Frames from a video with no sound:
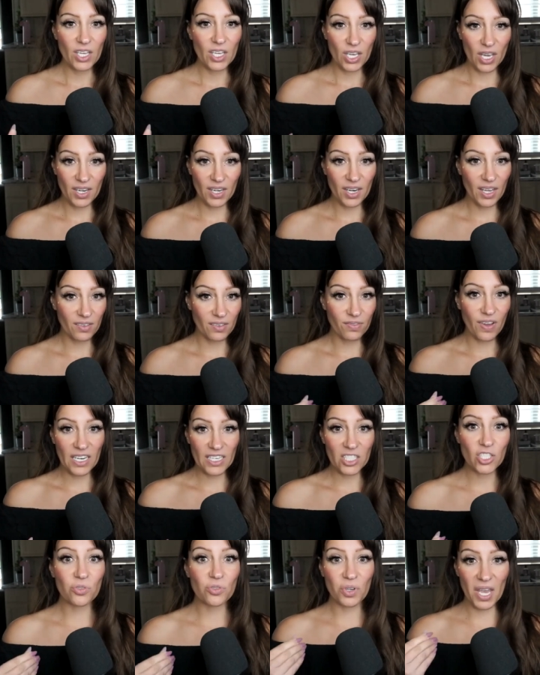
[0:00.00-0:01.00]
And in
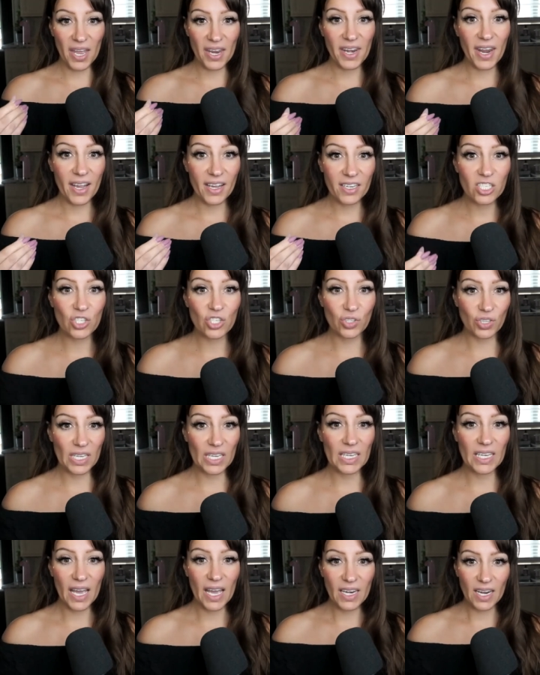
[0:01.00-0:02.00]
fact, you can
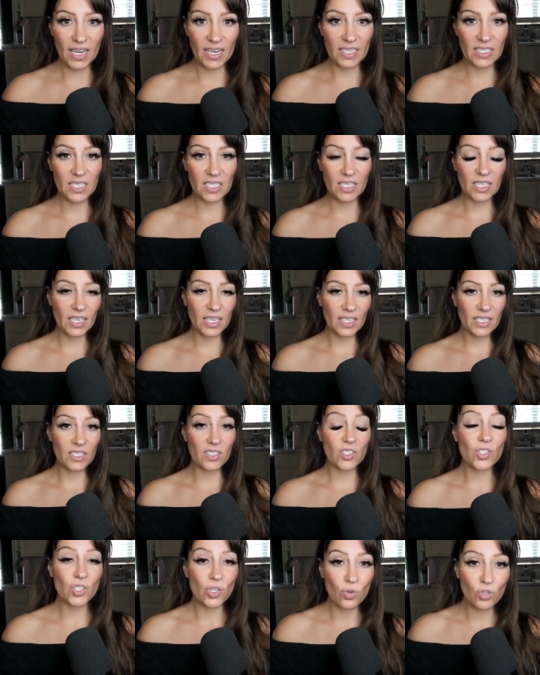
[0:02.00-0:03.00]
actually get isolated
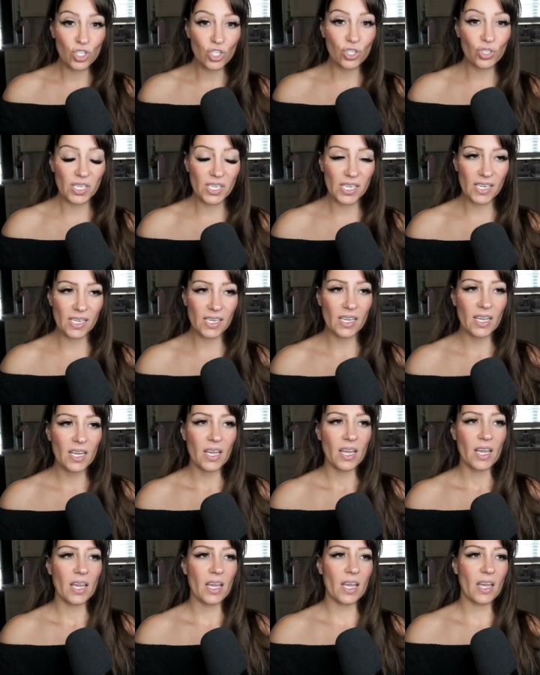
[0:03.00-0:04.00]
socially,
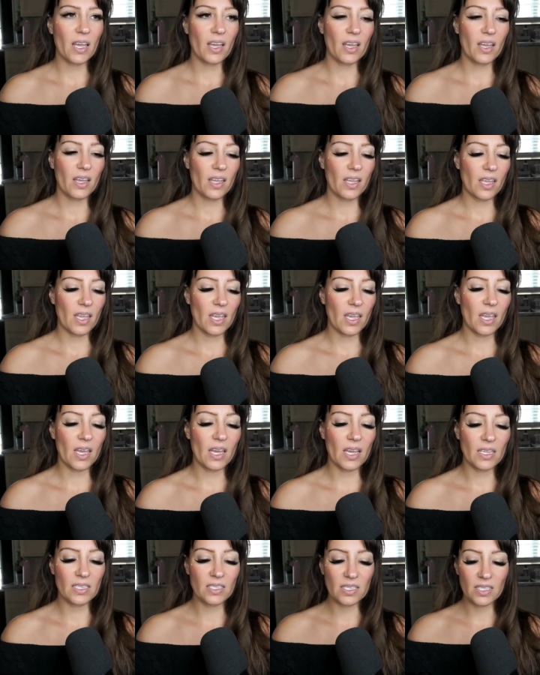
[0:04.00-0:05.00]
uh,
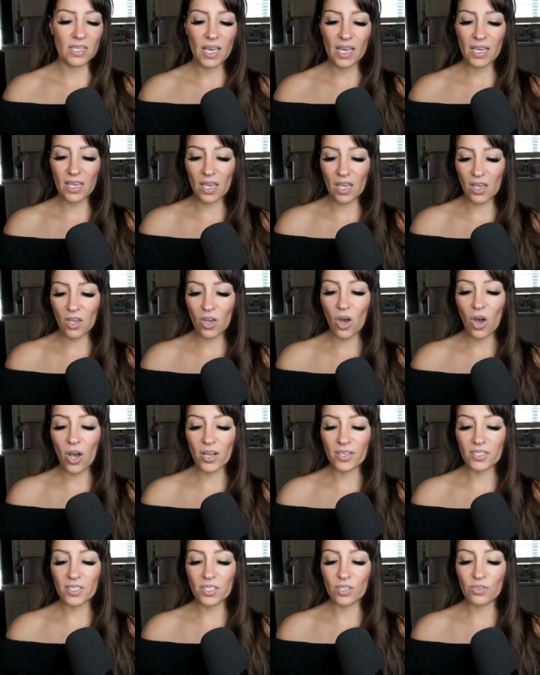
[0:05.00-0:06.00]
and that can
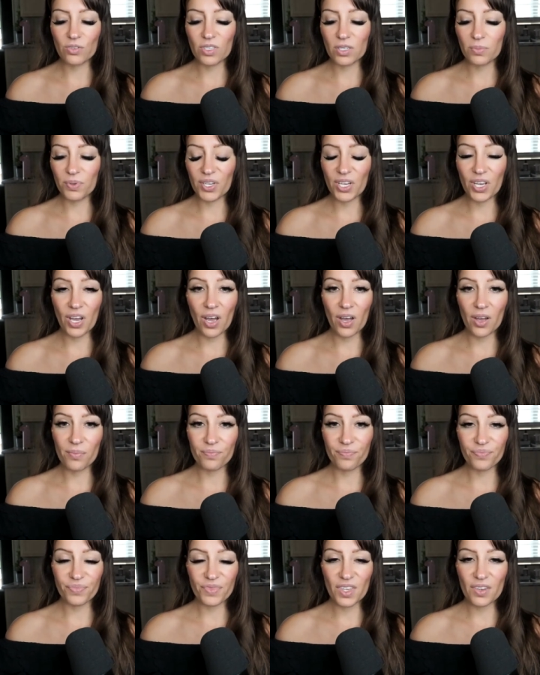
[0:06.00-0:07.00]
cause you to
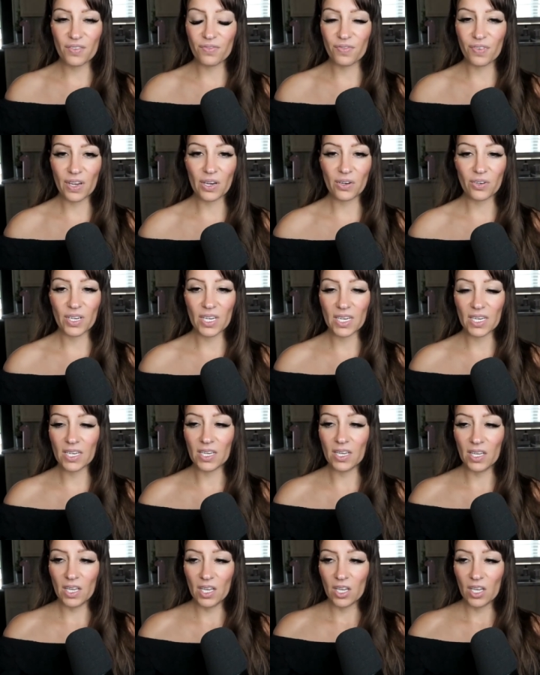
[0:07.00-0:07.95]
become very